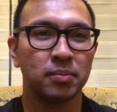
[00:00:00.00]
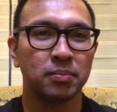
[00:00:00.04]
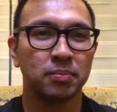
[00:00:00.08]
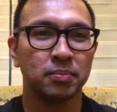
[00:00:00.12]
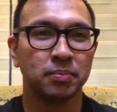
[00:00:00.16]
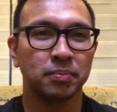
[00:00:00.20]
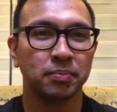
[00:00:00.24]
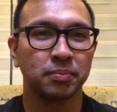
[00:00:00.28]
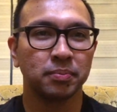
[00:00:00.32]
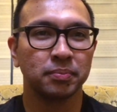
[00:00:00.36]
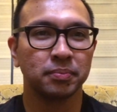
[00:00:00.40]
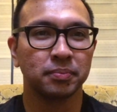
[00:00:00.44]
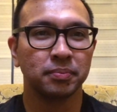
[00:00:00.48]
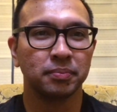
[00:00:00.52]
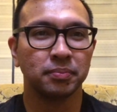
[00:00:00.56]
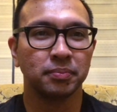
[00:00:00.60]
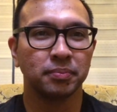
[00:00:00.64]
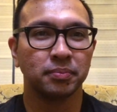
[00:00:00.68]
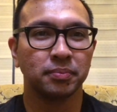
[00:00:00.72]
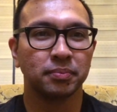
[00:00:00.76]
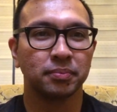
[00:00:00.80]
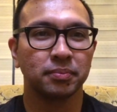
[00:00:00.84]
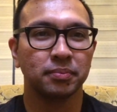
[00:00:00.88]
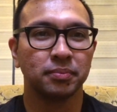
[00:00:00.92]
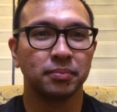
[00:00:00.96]

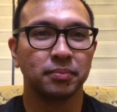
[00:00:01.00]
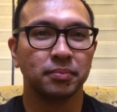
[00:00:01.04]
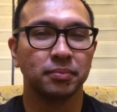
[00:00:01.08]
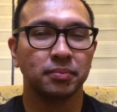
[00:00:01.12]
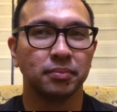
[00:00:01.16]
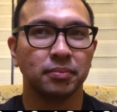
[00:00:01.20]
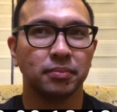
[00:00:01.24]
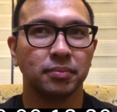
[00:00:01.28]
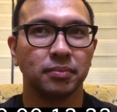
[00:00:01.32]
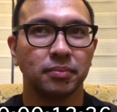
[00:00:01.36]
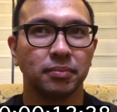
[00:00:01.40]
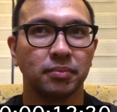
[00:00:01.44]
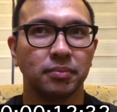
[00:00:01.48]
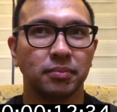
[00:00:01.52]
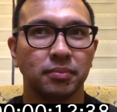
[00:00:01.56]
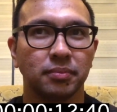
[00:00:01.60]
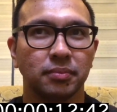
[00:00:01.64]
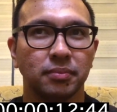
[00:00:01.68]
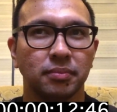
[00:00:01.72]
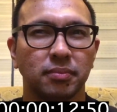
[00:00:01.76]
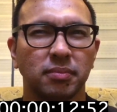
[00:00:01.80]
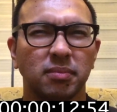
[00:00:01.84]
(silence)